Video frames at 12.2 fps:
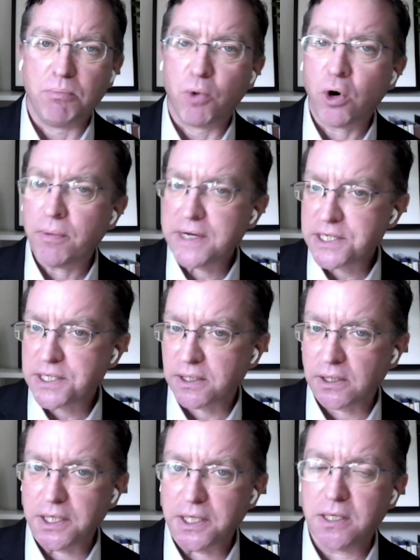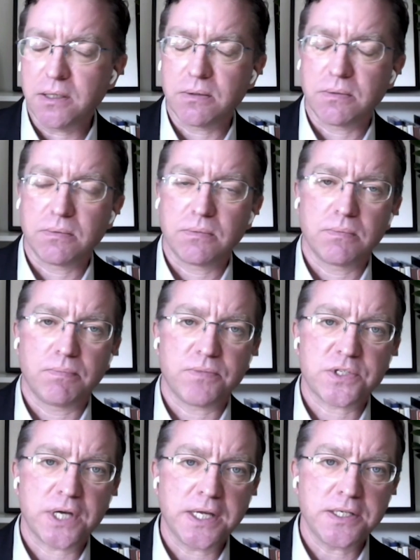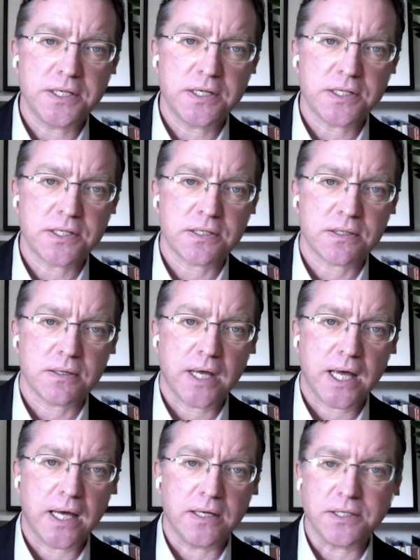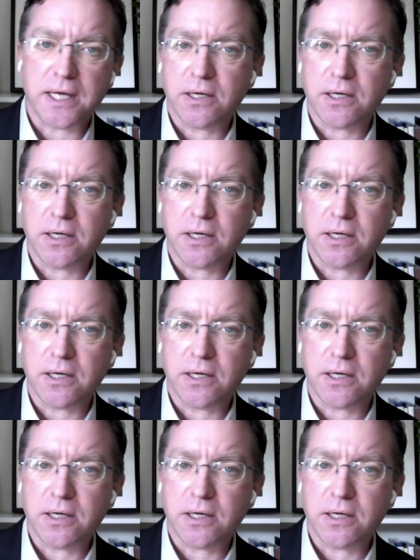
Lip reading: More recently, scientists at